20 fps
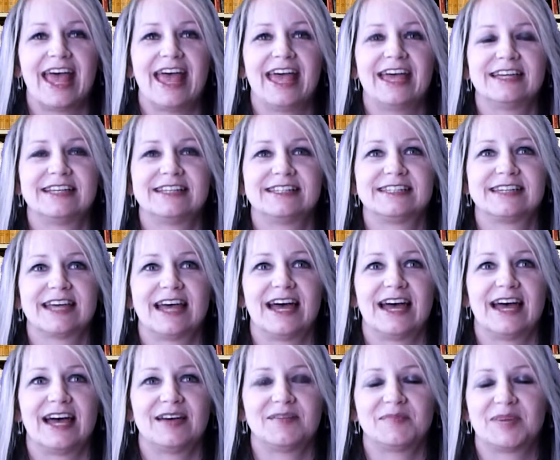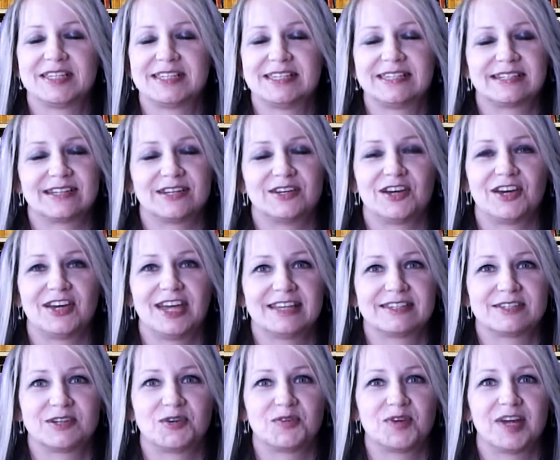And my sister, no,
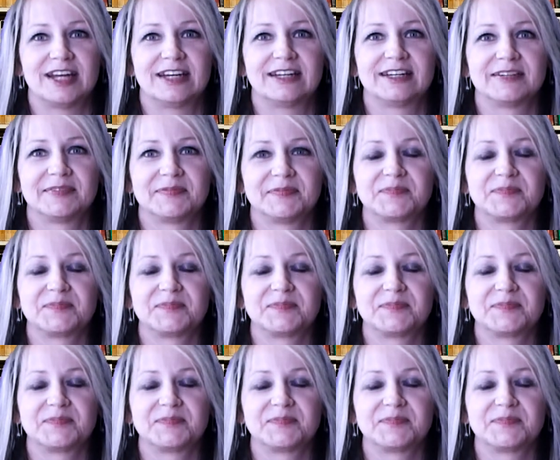has not read it.